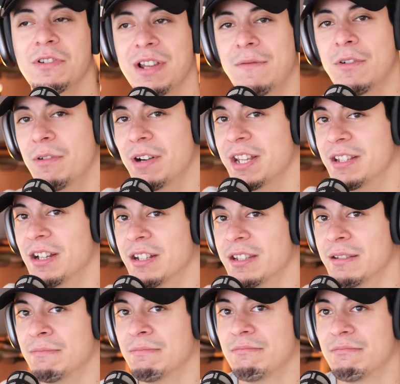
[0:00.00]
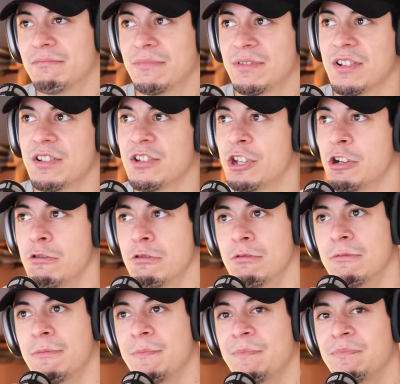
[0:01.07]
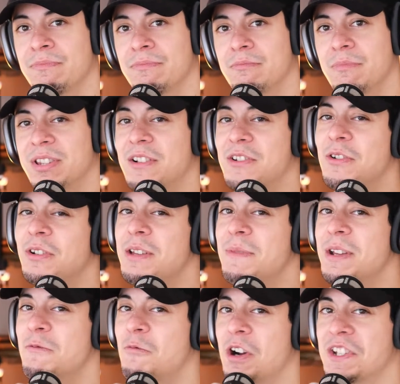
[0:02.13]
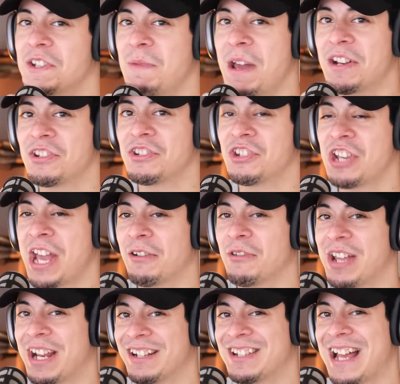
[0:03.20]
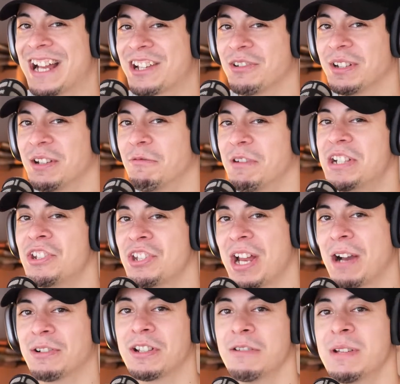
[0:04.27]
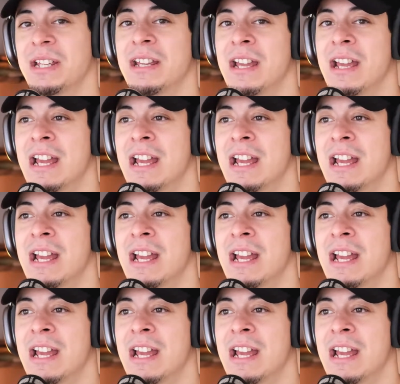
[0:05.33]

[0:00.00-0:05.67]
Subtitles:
I've already done 2, but there's only been 1 Spanish channel that has actually reached out to me.